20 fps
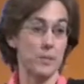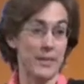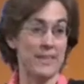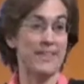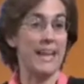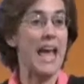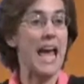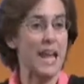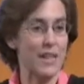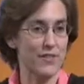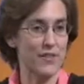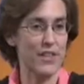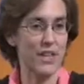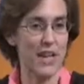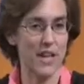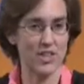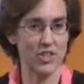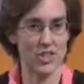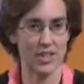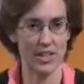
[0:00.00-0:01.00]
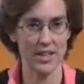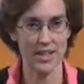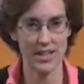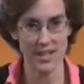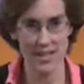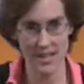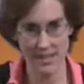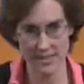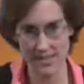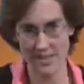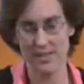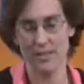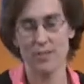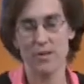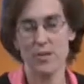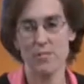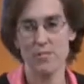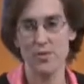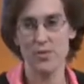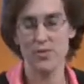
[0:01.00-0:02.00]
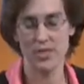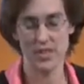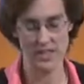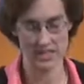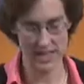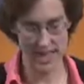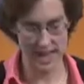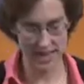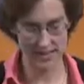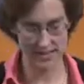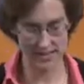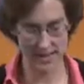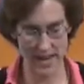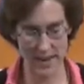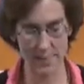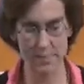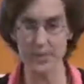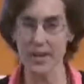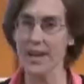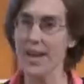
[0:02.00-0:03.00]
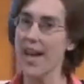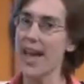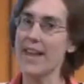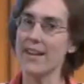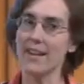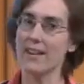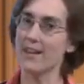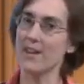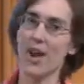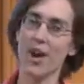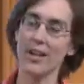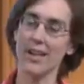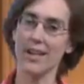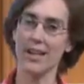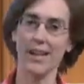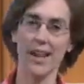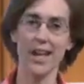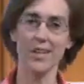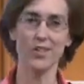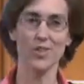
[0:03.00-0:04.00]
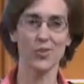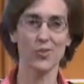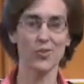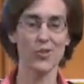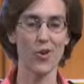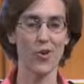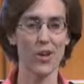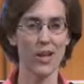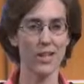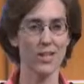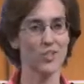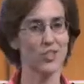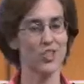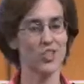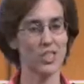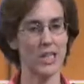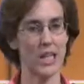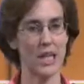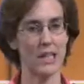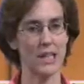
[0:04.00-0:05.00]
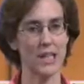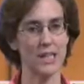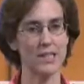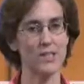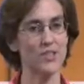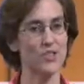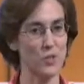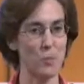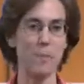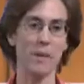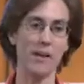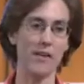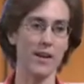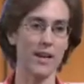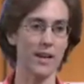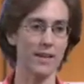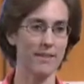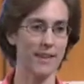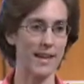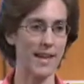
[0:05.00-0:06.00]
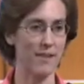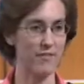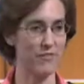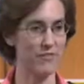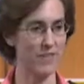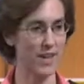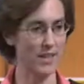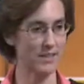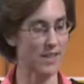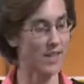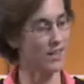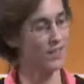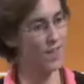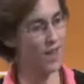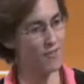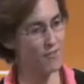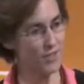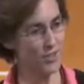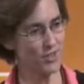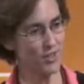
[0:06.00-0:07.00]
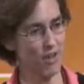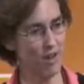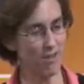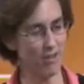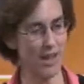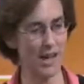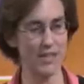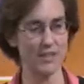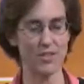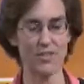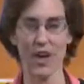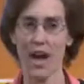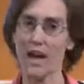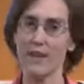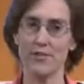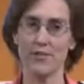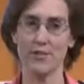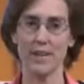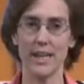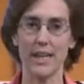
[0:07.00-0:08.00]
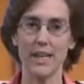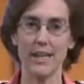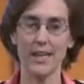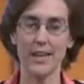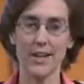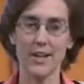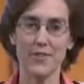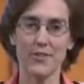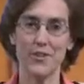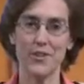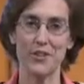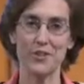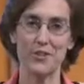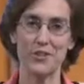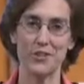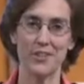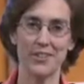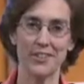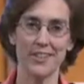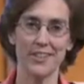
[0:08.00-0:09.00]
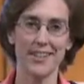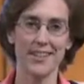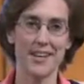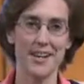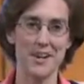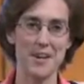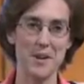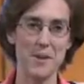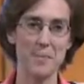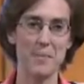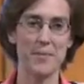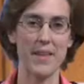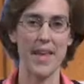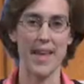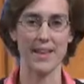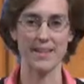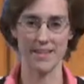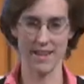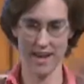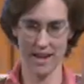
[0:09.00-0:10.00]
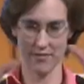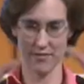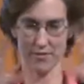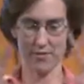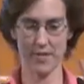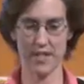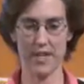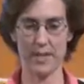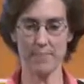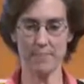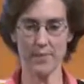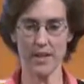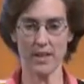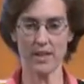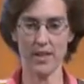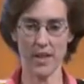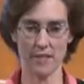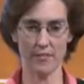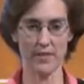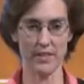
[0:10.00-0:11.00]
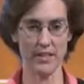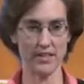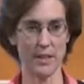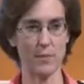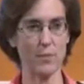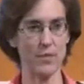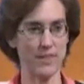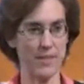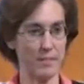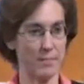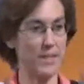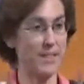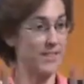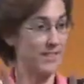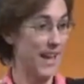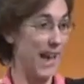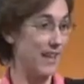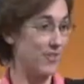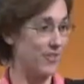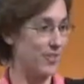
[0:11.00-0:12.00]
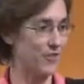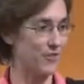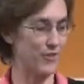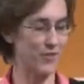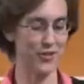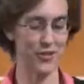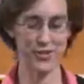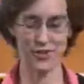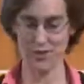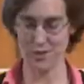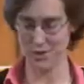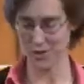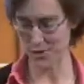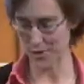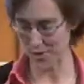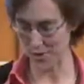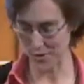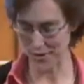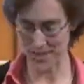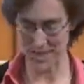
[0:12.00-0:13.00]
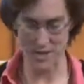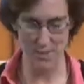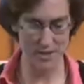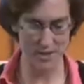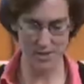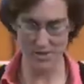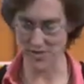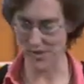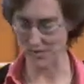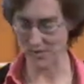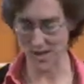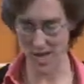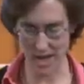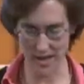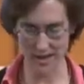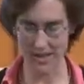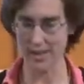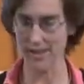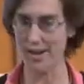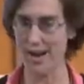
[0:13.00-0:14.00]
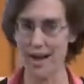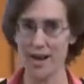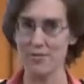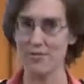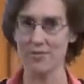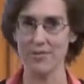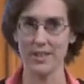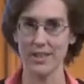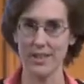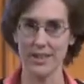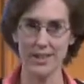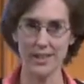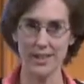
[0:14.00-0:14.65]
at the head of the nation as it moves into exile. And on an archaeological note, I understand that in Samaria they have in fact uncovered all kinds of ivory furniture and ivory coverings that would then be attached to furniture. So the image of them lolling on ivory